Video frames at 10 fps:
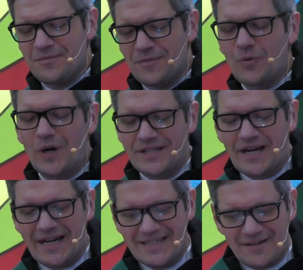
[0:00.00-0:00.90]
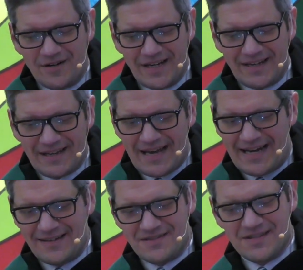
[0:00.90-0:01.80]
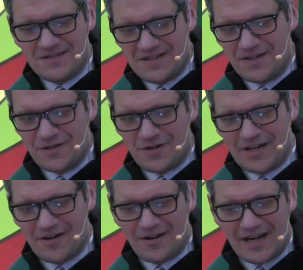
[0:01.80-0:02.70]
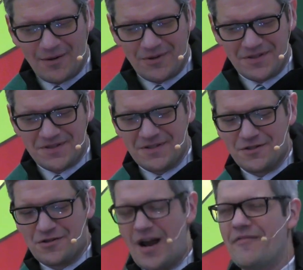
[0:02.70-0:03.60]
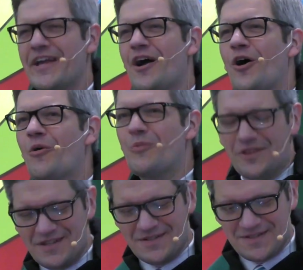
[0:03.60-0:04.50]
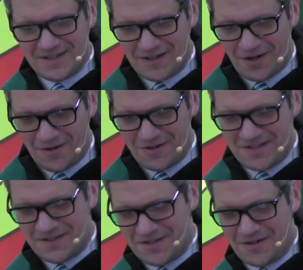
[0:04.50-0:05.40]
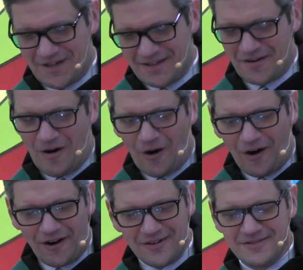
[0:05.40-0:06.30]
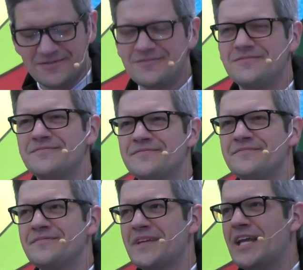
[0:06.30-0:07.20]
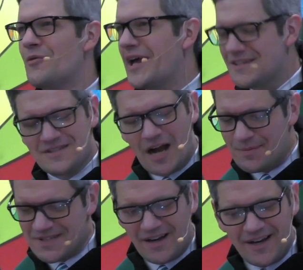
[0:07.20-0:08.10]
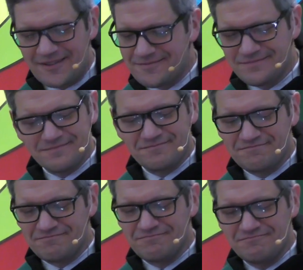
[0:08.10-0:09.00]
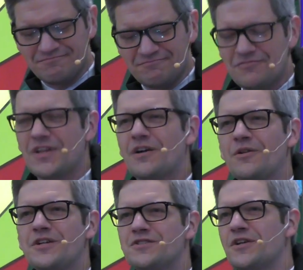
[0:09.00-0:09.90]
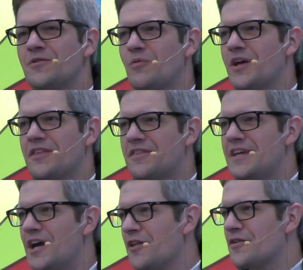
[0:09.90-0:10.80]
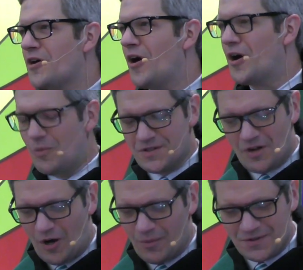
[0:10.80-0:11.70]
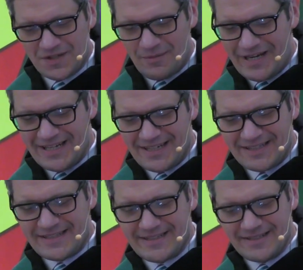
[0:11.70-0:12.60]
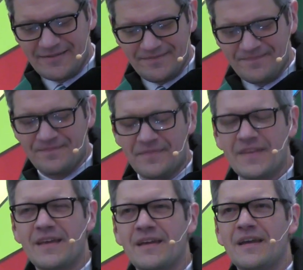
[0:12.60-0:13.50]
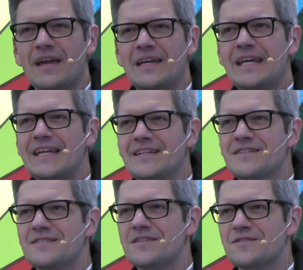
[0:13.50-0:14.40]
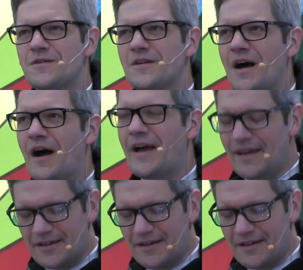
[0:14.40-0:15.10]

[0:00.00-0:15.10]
But one night during Cain's senior year, he was driving home with his younger sister in the car. He ran a stop sign. The collision with the other car was almost immediate, and he and his sister died.